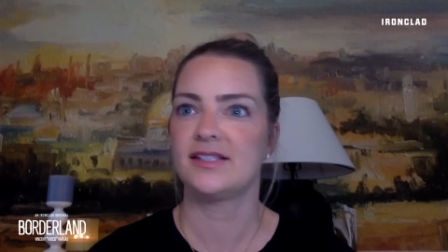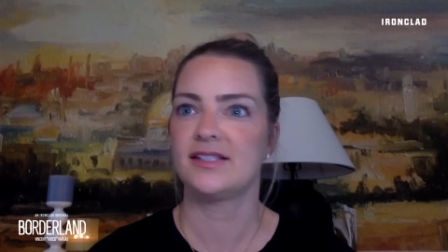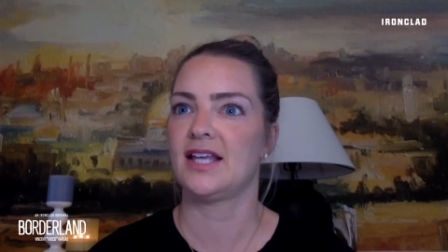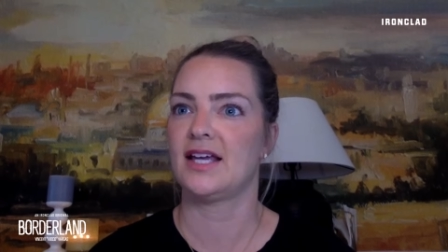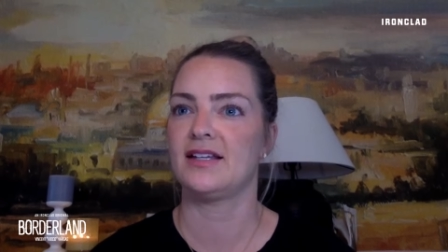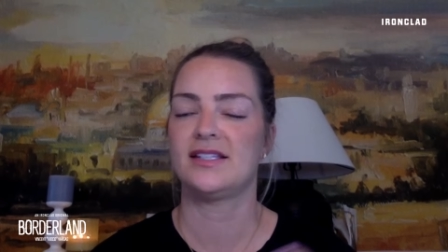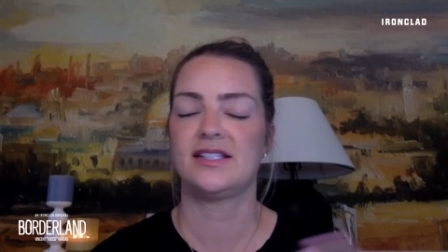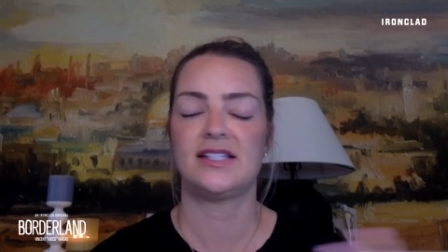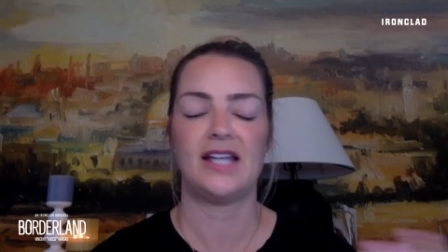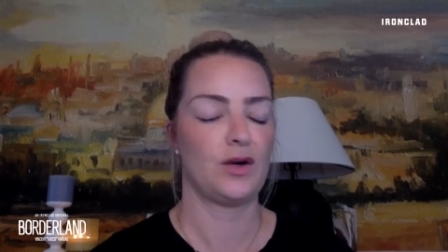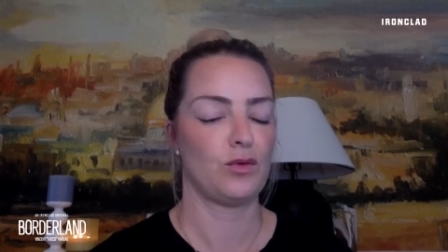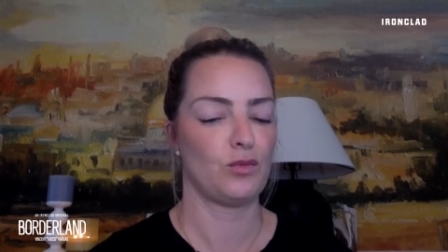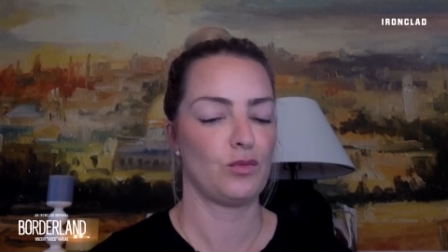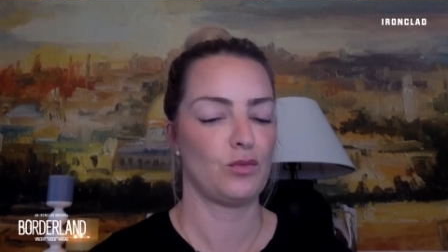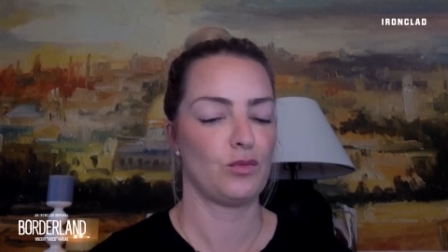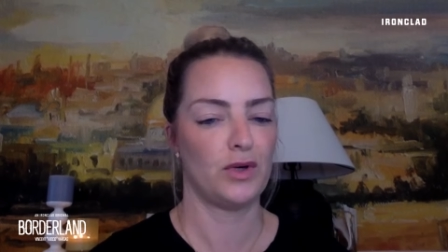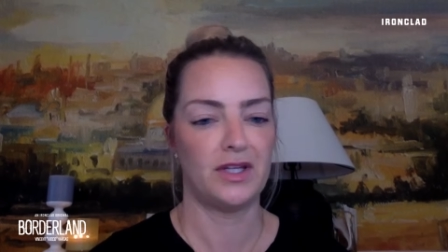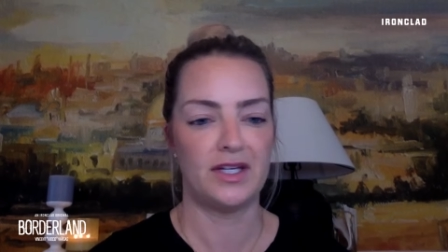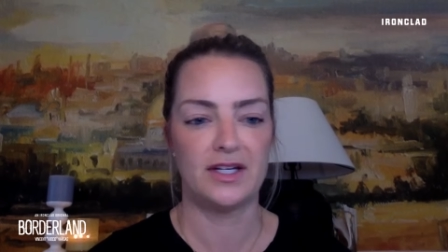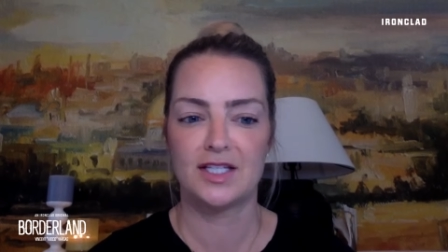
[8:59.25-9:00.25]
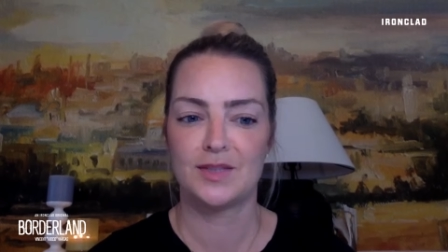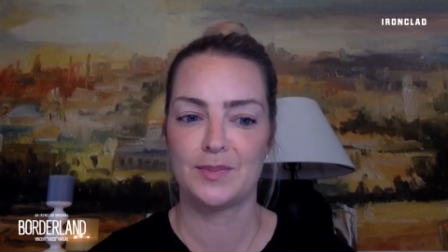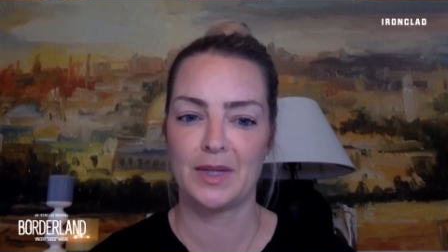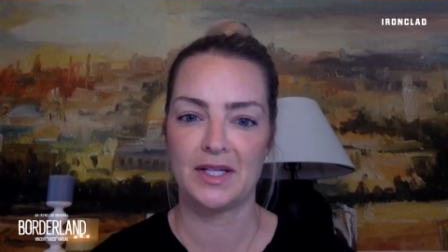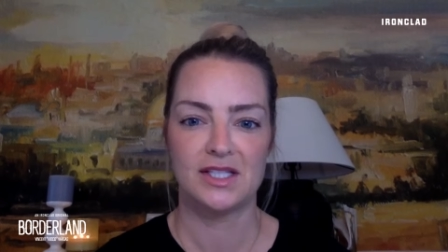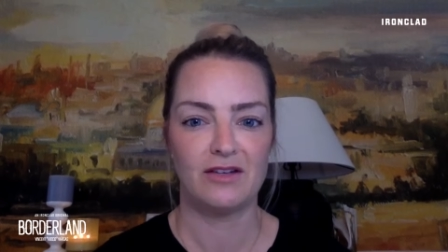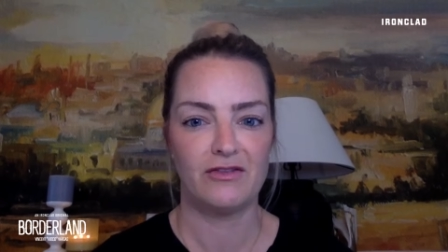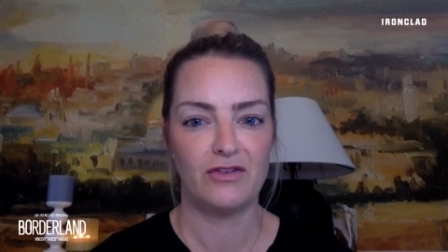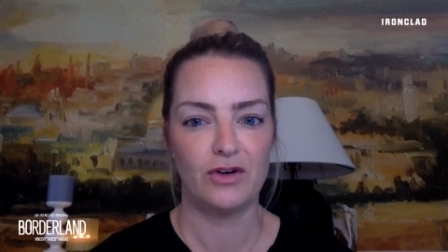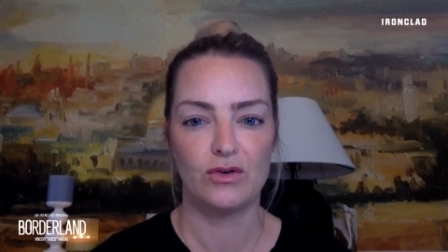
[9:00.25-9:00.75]
They stay in really
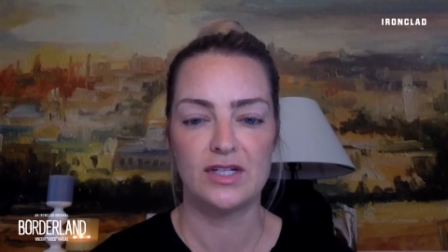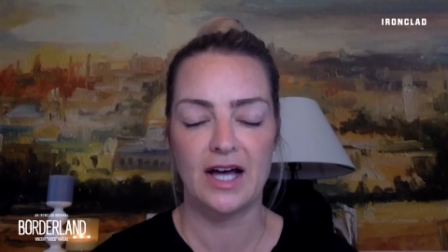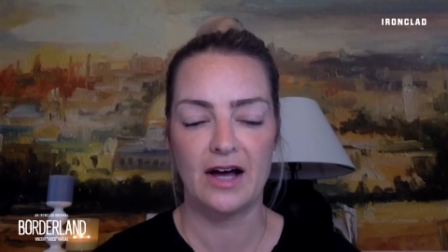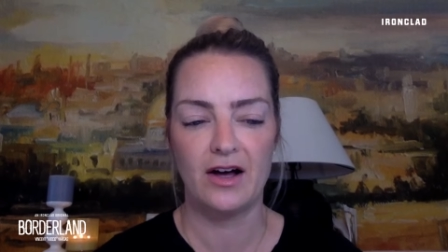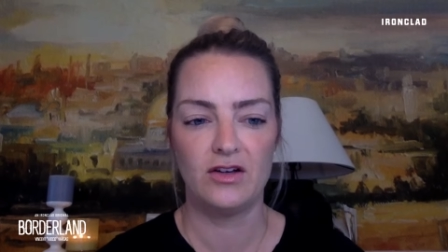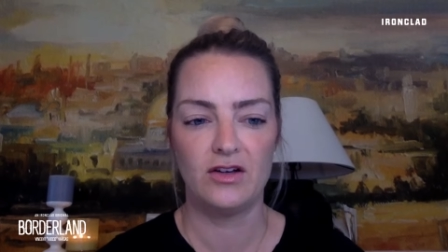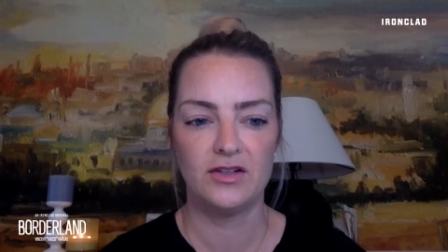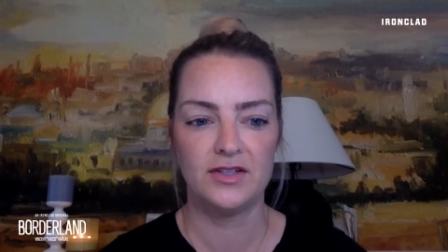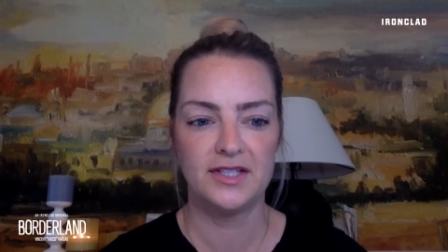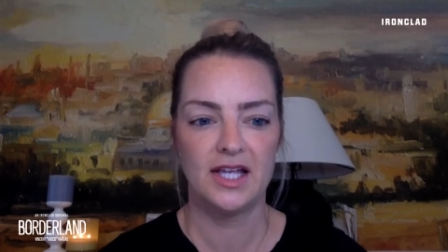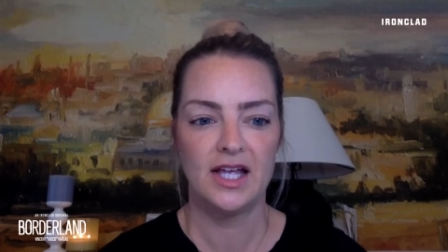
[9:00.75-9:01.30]
expensive hotels